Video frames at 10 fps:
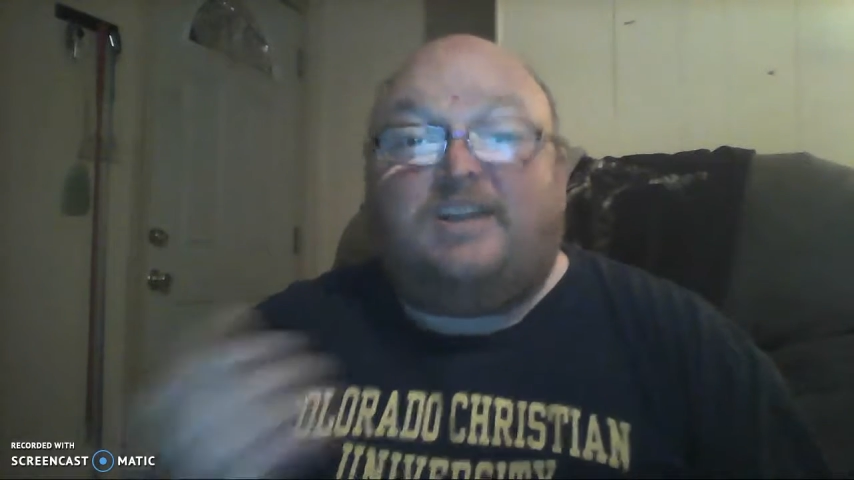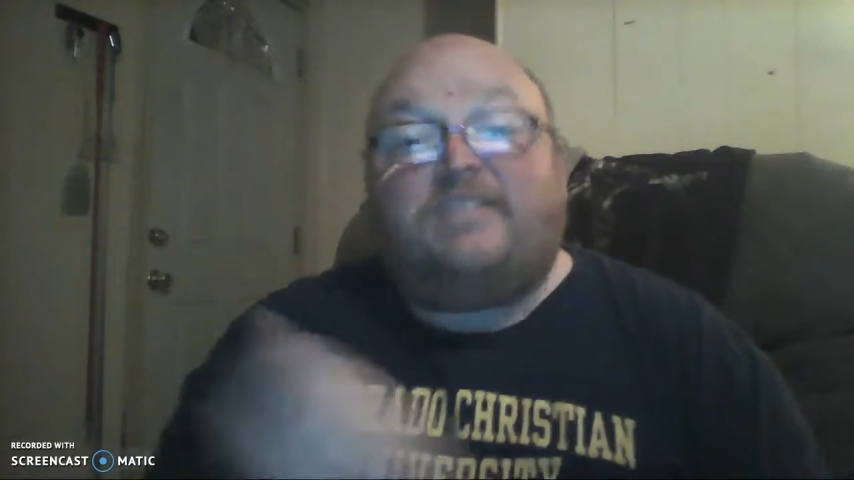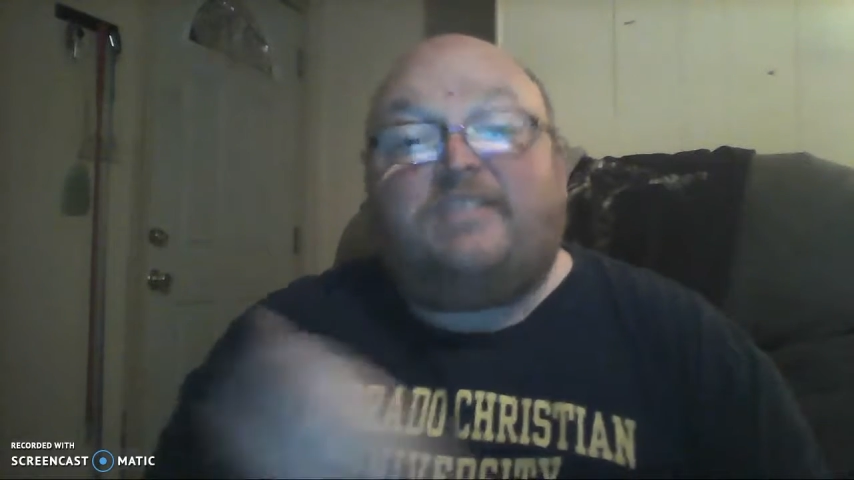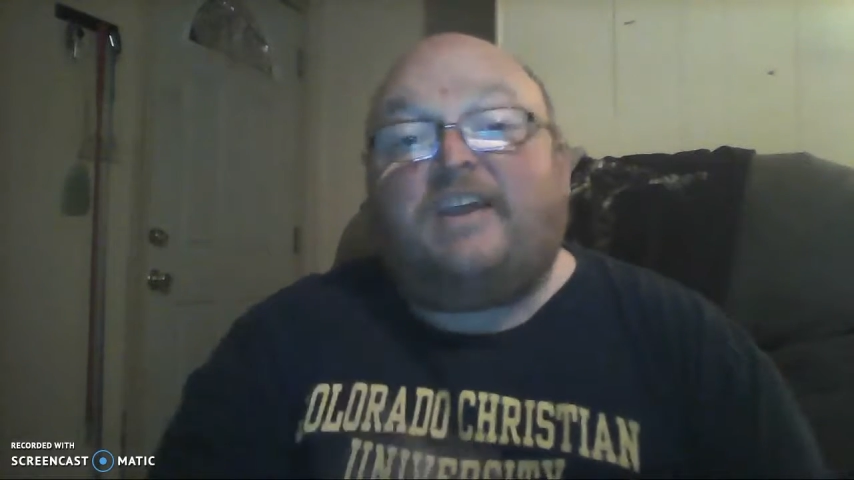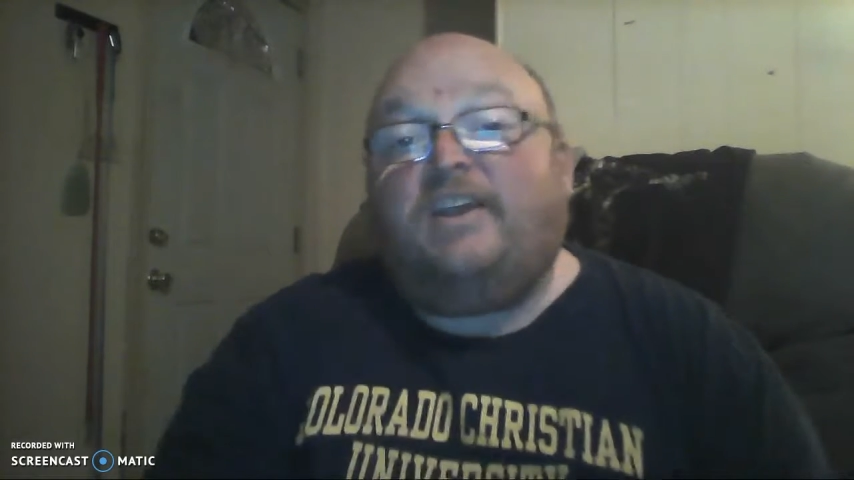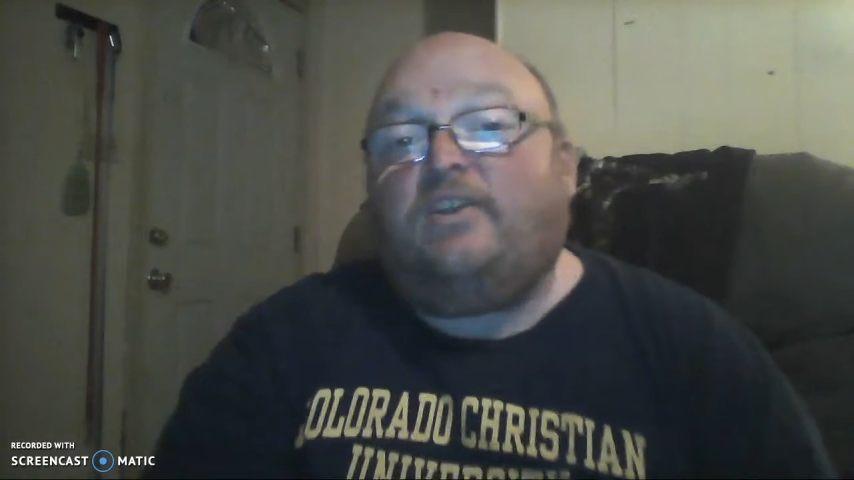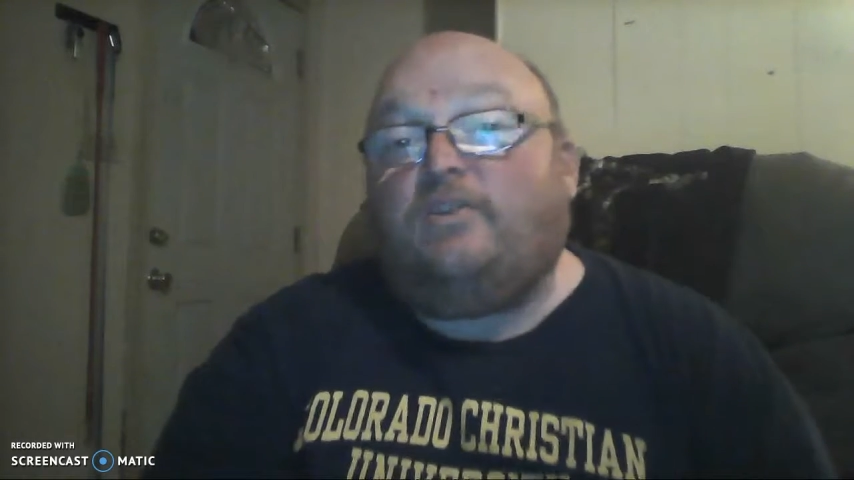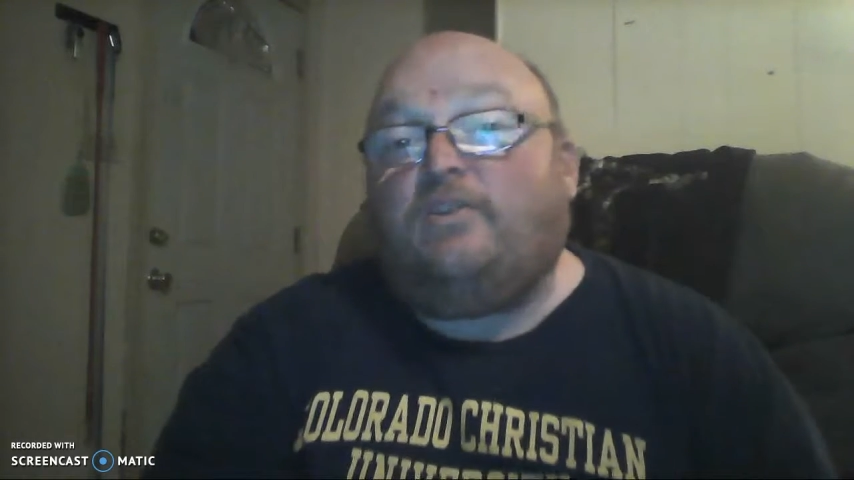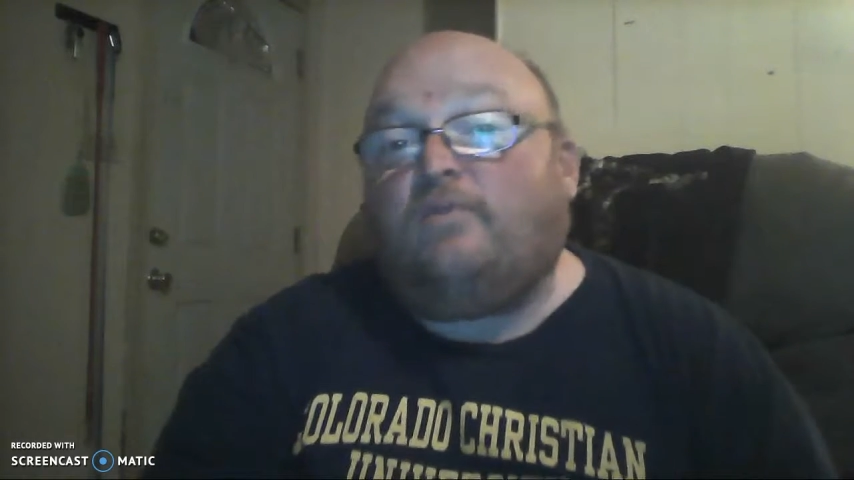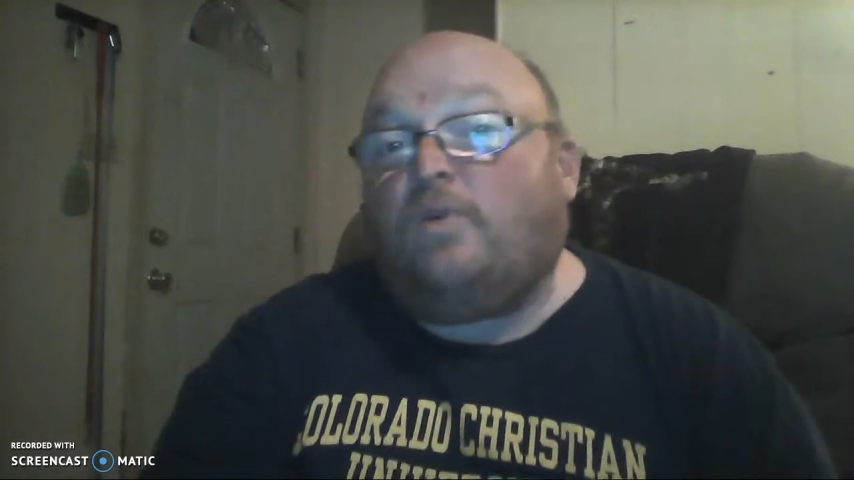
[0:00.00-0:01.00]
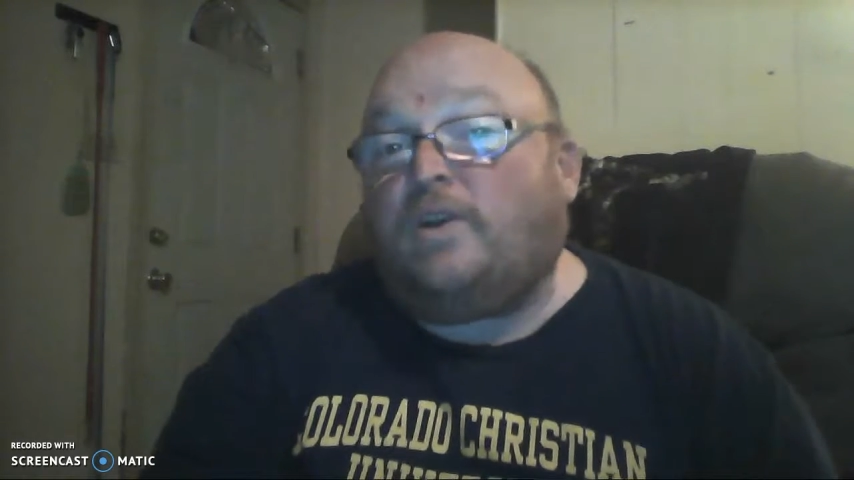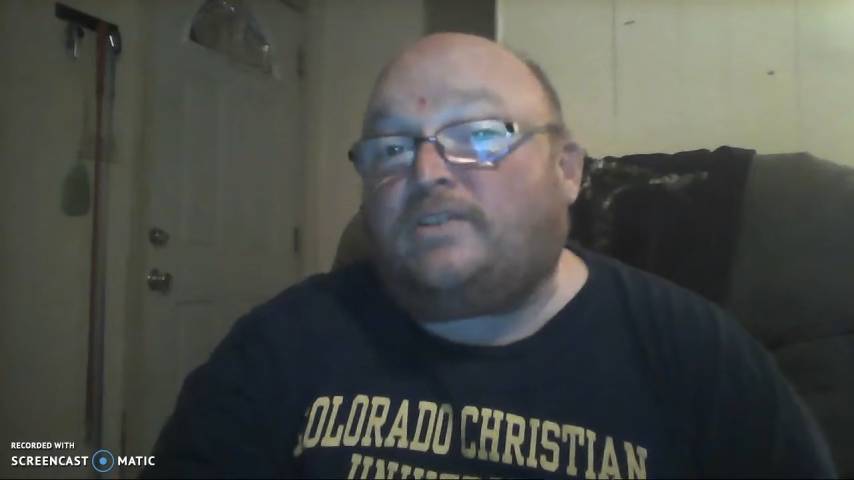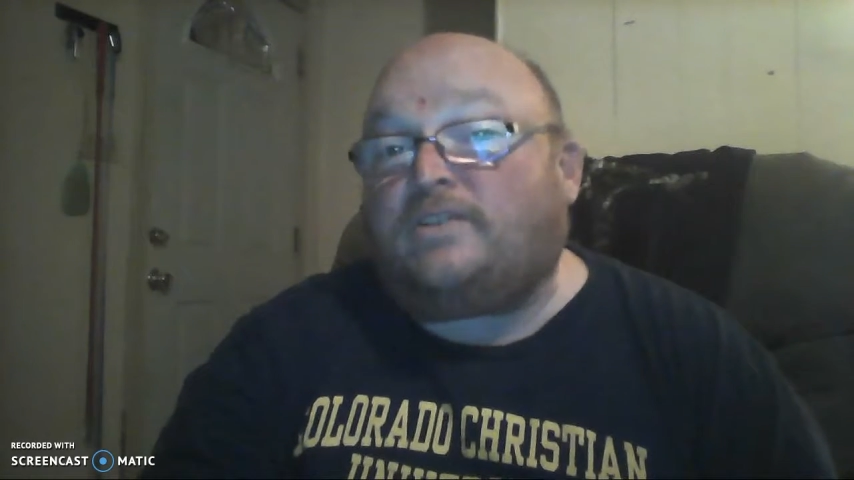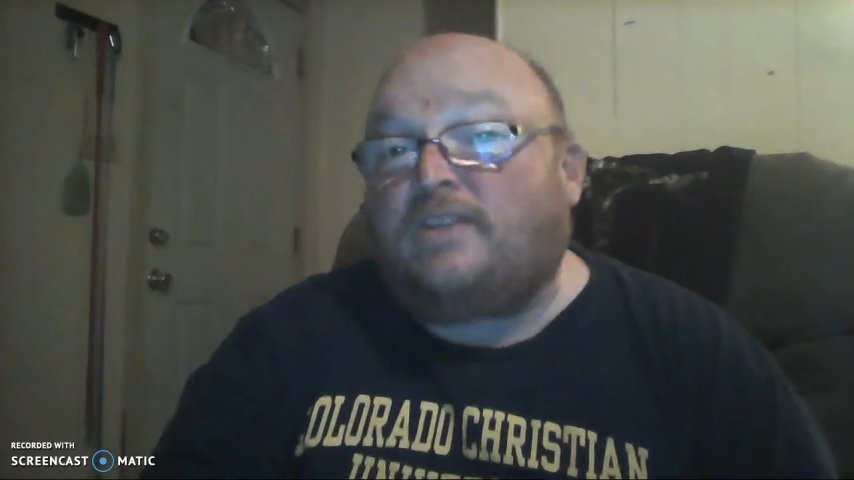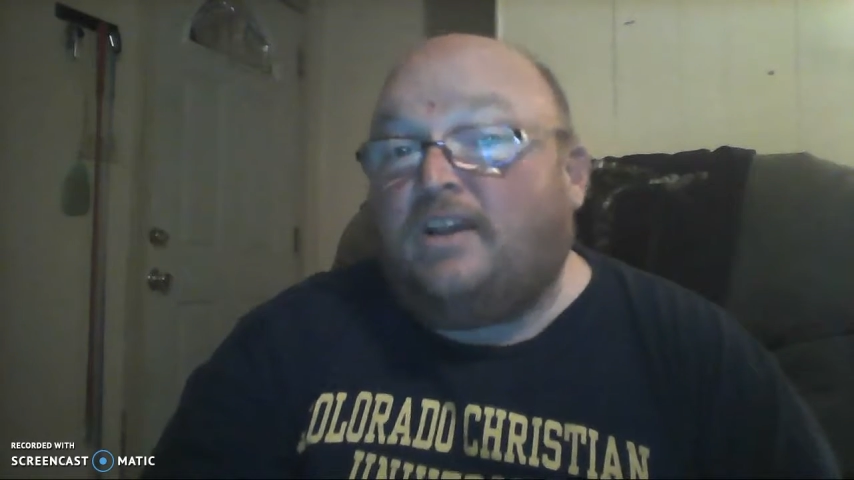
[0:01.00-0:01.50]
They hear your voice.